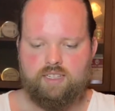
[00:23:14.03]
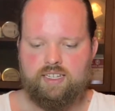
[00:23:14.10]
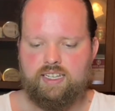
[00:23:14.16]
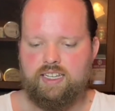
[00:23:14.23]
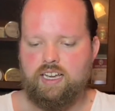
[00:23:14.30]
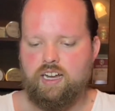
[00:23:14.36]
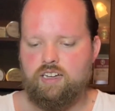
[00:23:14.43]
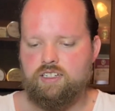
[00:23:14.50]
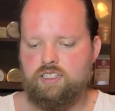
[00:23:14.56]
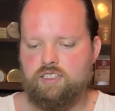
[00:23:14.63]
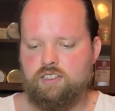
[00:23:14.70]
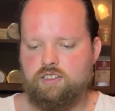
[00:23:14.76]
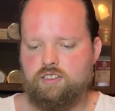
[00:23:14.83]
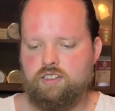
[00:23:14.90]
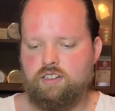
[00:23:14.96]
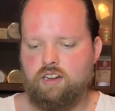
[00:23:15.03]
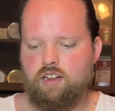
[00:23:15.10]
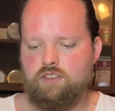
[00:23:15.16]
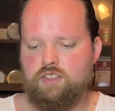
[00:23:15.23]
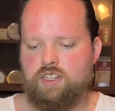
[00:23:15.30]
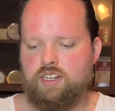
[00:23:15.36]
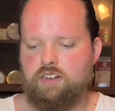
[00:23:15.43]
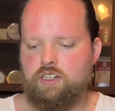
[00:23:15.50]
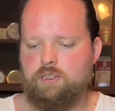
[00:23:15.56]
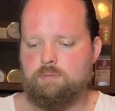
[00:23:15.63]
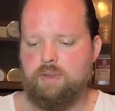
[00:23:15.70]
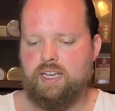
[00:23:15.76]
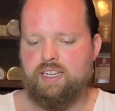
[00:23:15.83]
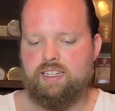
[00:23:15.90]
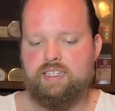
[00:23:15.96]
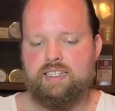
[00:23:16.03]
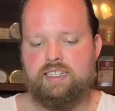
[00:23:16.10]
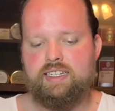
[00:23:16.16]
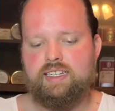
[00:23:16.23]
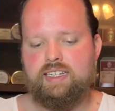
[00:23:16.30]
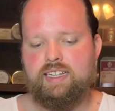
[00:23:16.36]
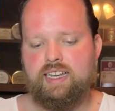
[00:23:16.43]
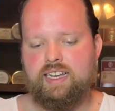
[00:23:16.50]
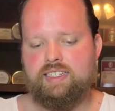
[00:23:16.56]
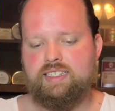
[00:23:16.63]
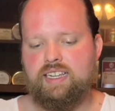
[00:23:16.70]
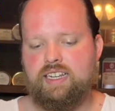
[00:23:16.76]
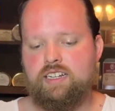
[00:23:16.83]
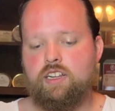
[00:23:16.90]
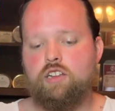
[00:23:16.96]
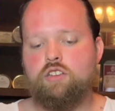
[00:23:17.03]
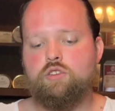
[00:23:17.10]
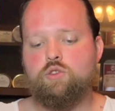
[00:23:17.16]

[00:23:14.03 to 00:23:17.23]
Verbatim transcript: He hung his hood on the nearest peg and said,